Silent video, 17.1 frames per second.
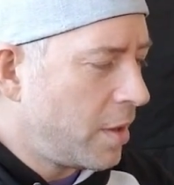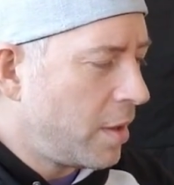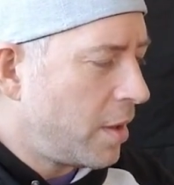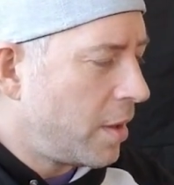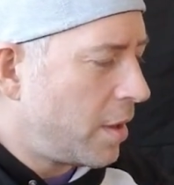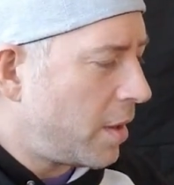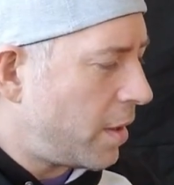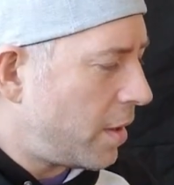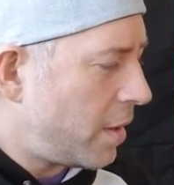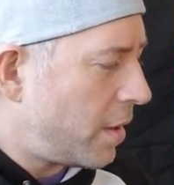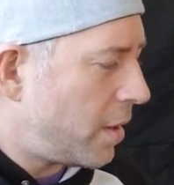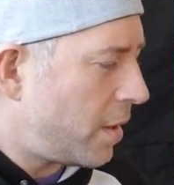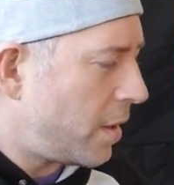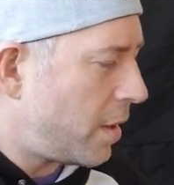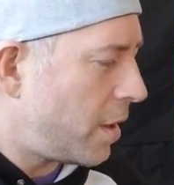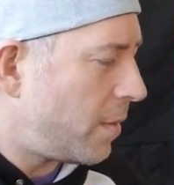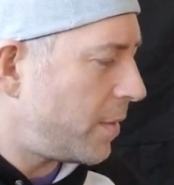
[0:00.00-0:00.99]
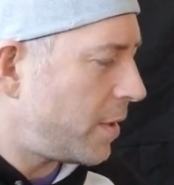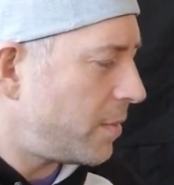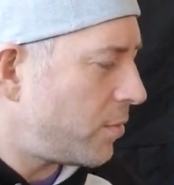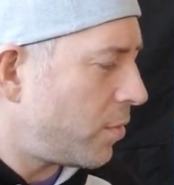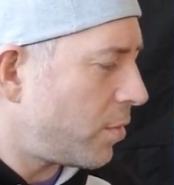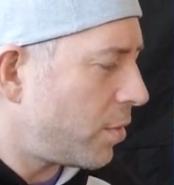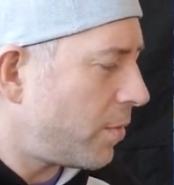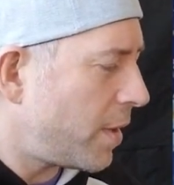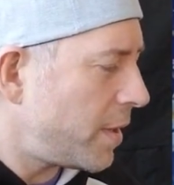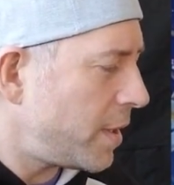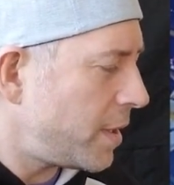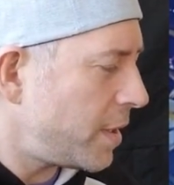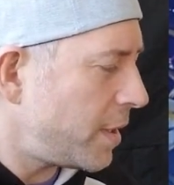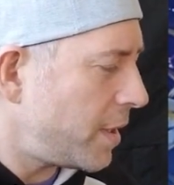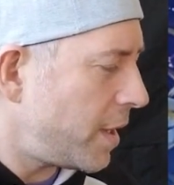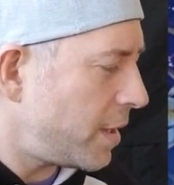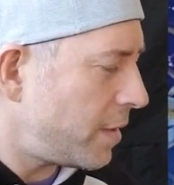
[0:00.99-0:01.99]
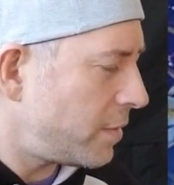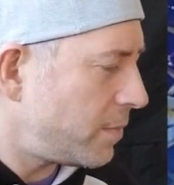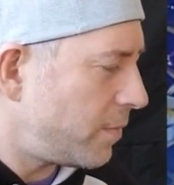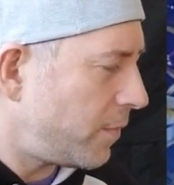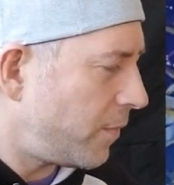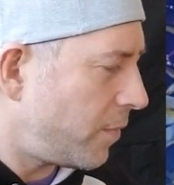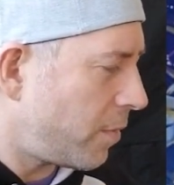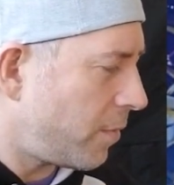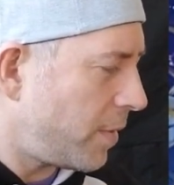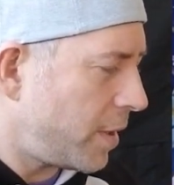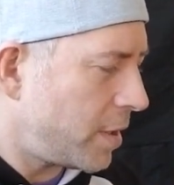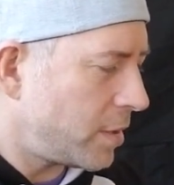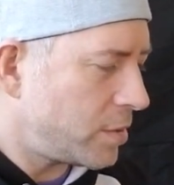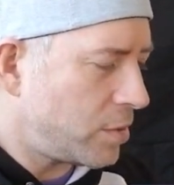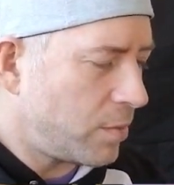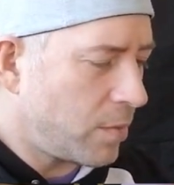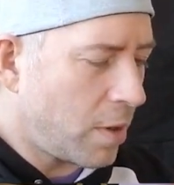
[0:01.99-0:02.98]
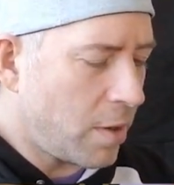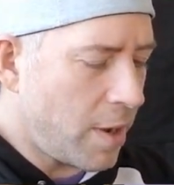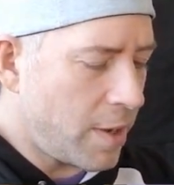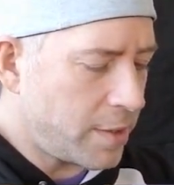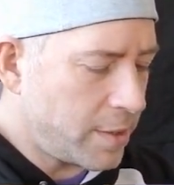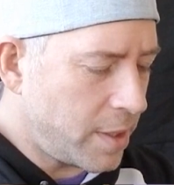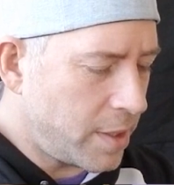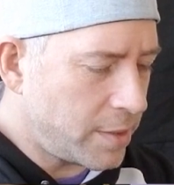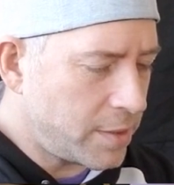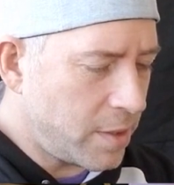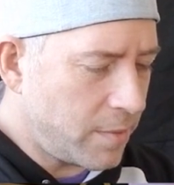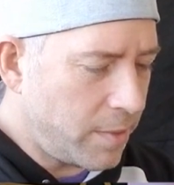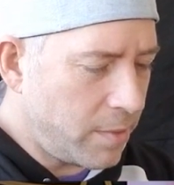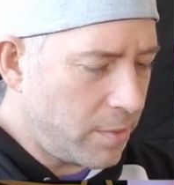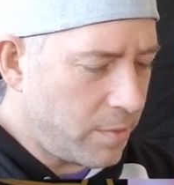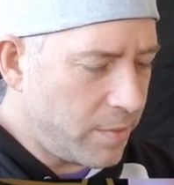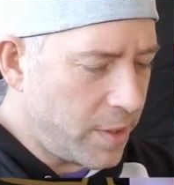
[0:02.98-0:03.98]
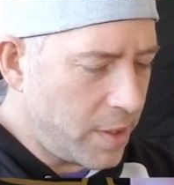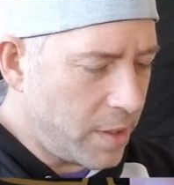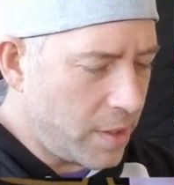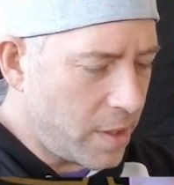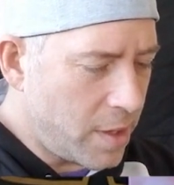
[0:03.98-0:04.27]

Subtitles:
How many more do I need to get before we get to where I kind of said we would be?